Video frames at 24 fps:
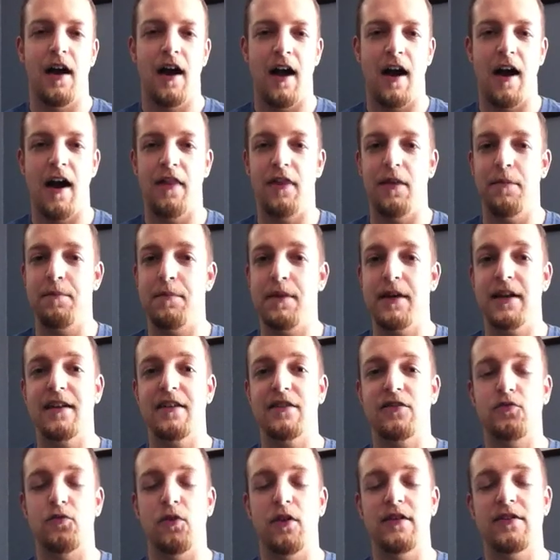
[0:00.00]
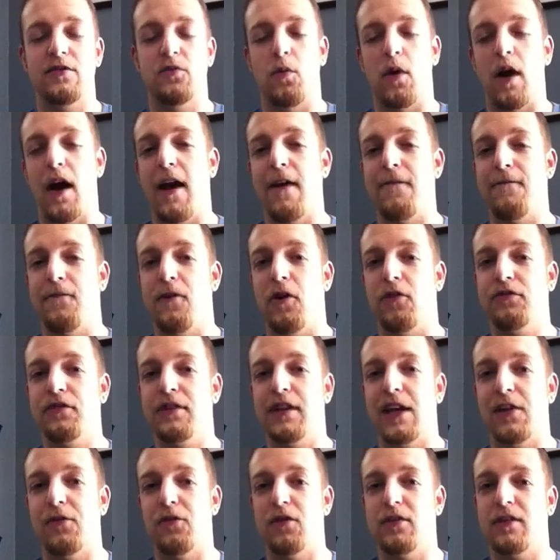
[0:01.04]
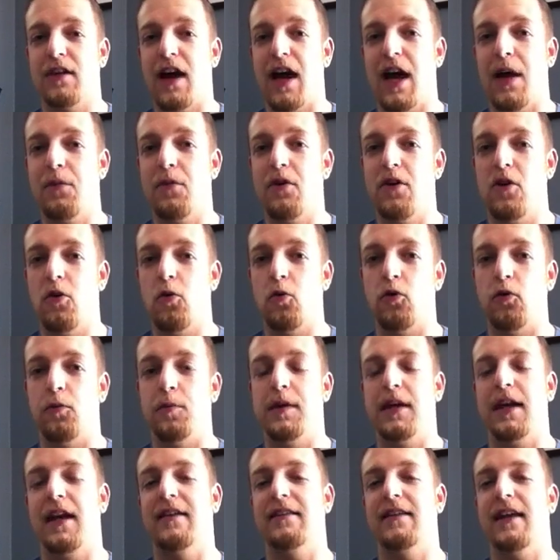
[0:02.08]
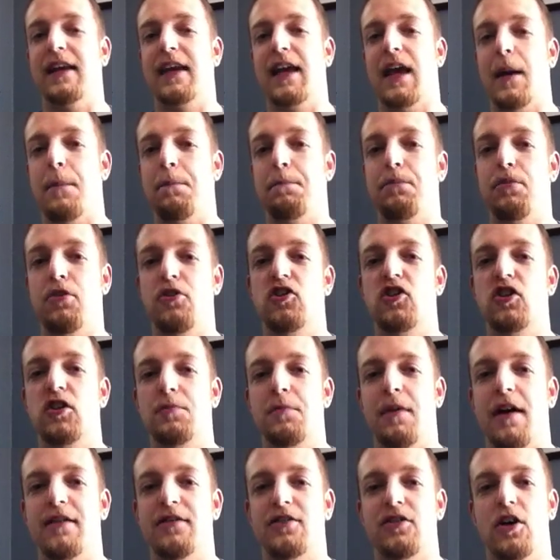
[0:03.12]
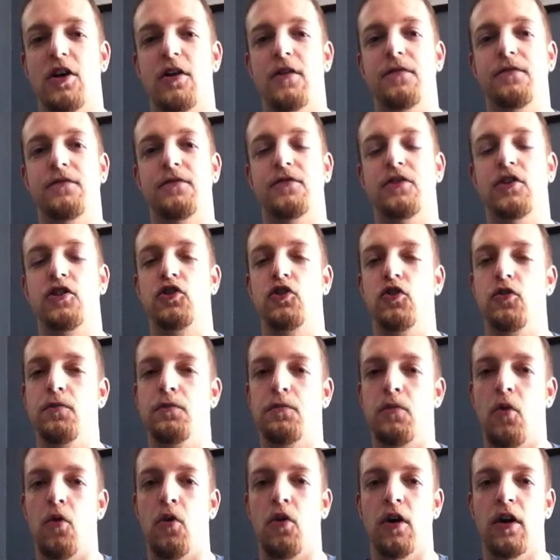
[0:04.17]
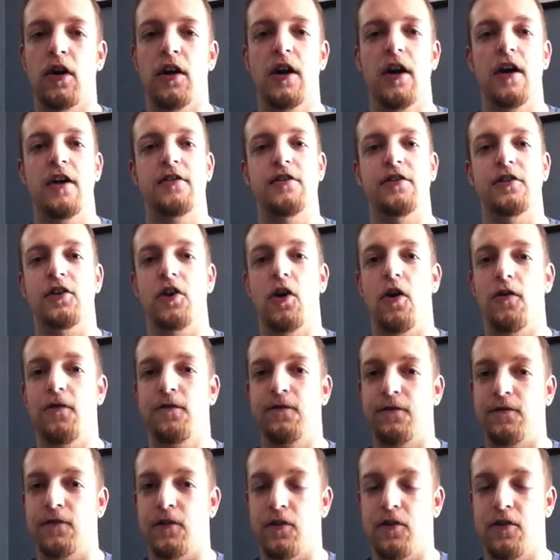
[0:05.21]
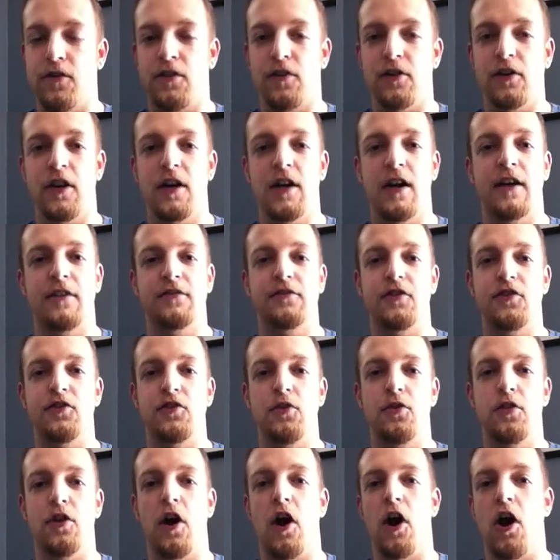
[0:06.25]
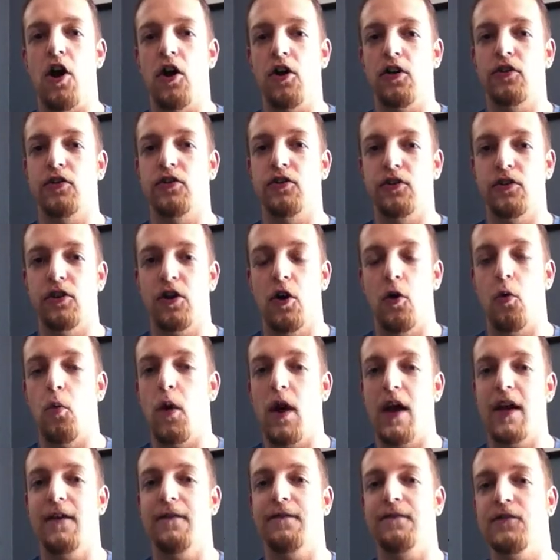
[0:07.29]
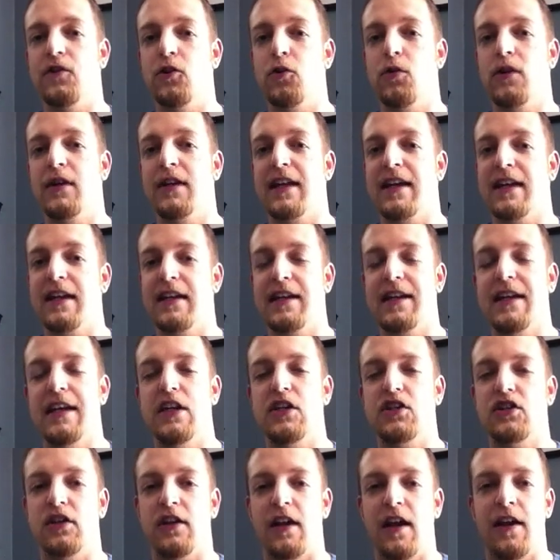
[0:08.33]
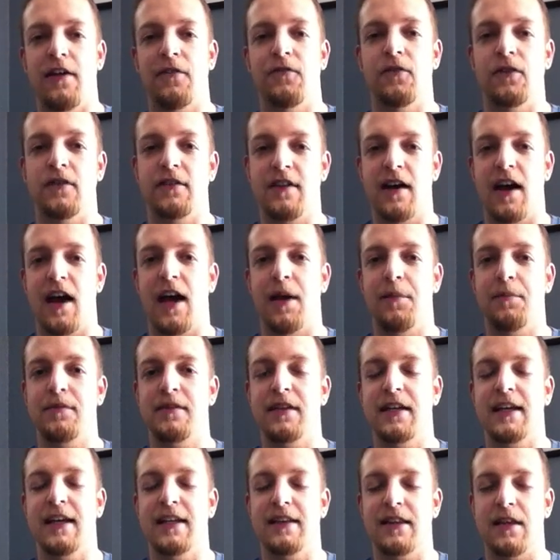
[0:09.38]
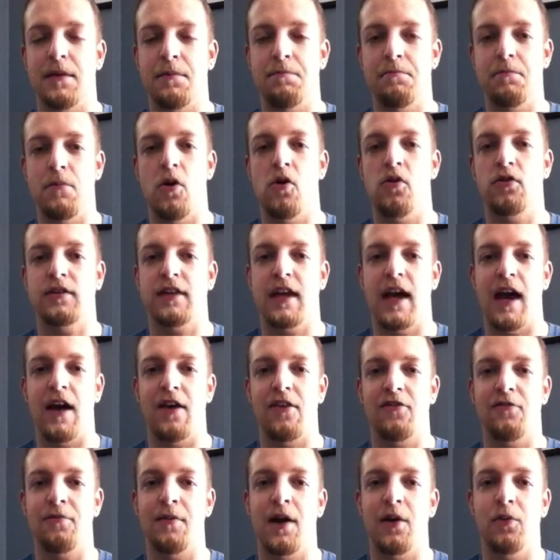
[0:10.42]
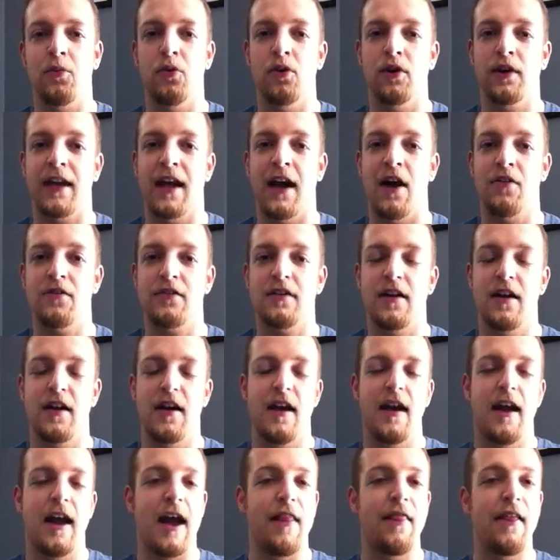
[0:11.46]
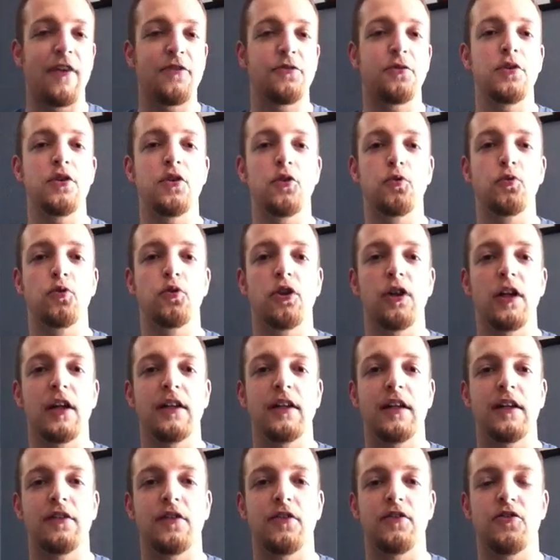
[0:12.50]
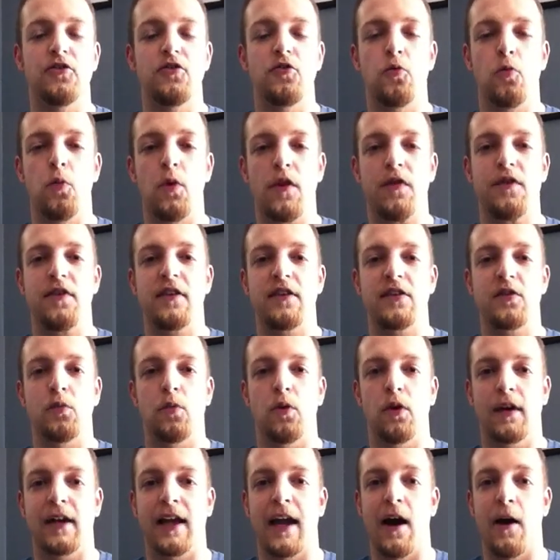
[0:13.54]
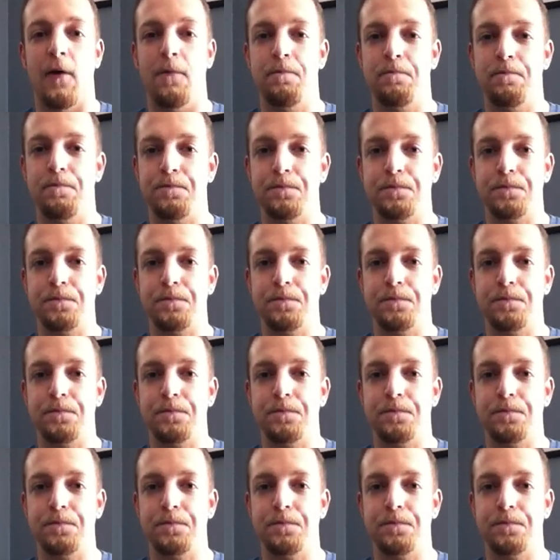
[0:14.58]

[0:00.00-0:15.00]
The biggest reason why I felt it every time was because I kept pushing myself to do more, to go further, to do the harder way of doing it each and every time to get the most out of my workout. And that's what you really need to do with this workout.